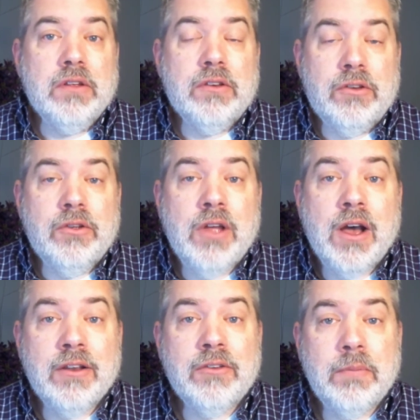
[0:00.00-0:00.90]
to
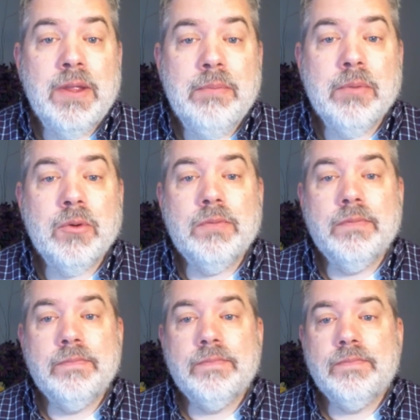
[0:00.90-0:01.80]
God's people.
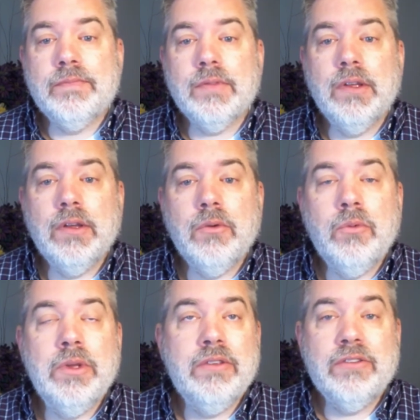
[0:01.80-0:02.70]

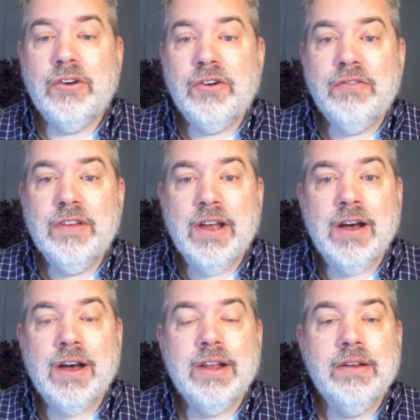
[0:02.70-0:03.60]
We serve
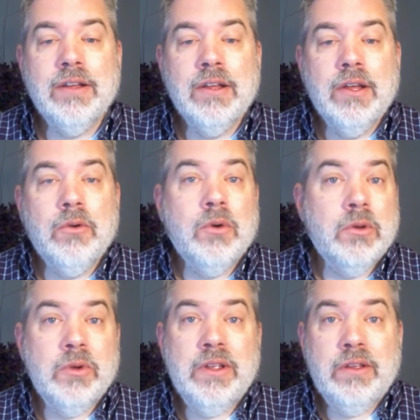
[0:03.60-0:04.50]
God
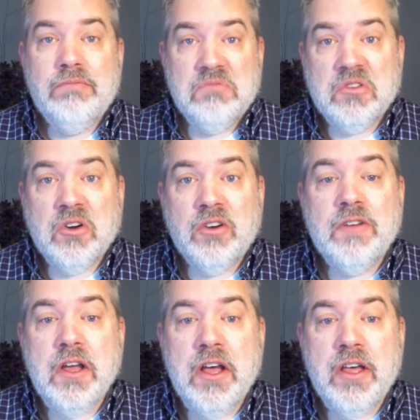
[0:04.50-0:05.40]
when we serve
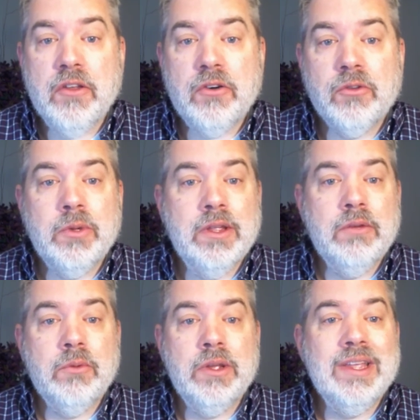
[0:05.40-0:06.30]
others.
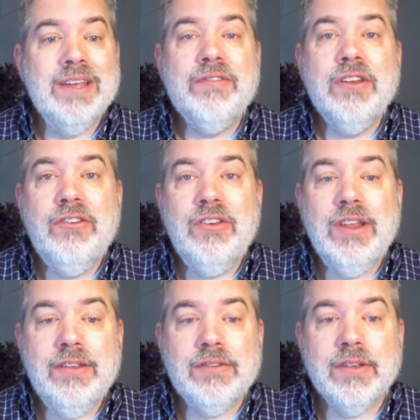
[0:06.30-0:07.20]
We give to
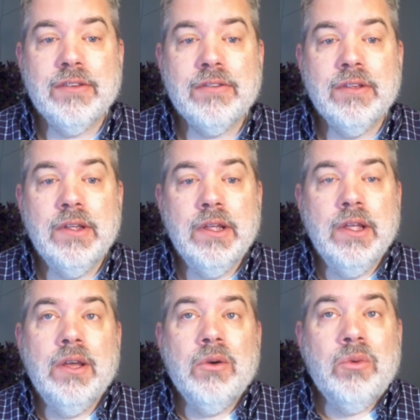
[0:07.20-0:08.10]
Jesus
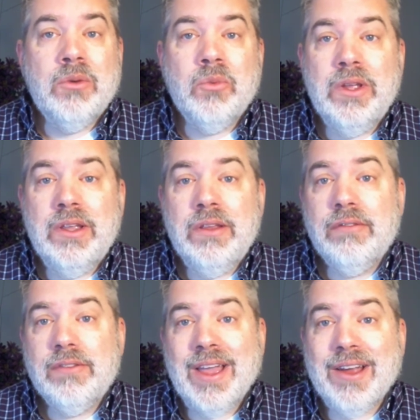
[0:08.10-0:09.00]
when we
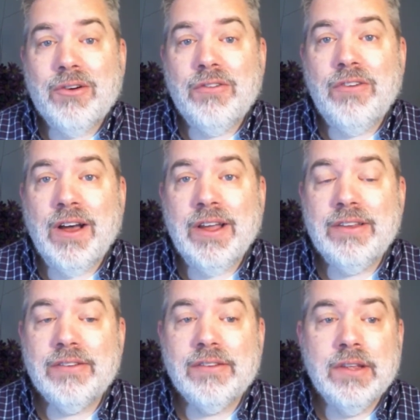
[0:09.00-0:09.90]

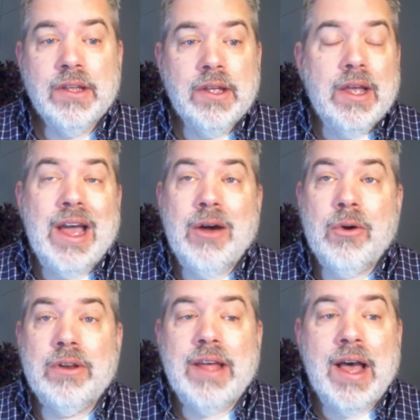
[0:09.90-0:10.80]
sacrifice
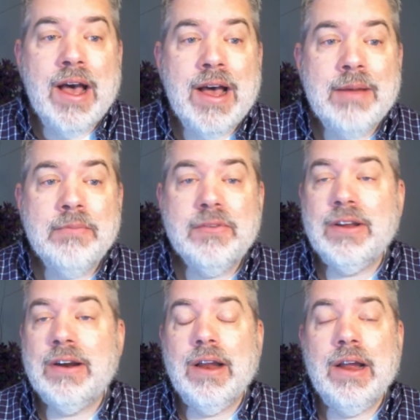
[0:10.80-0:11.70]
our times,
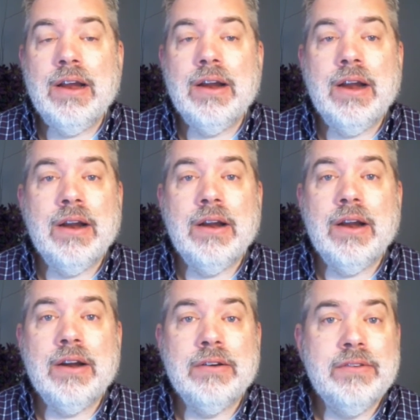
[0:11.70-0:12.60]

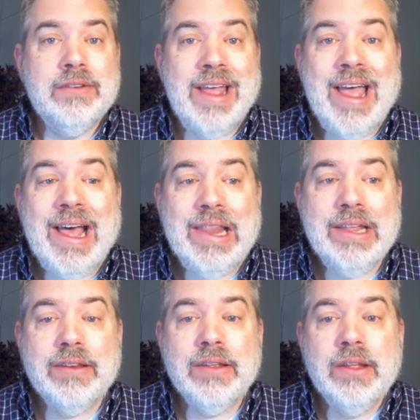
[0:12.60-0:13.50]
our talent,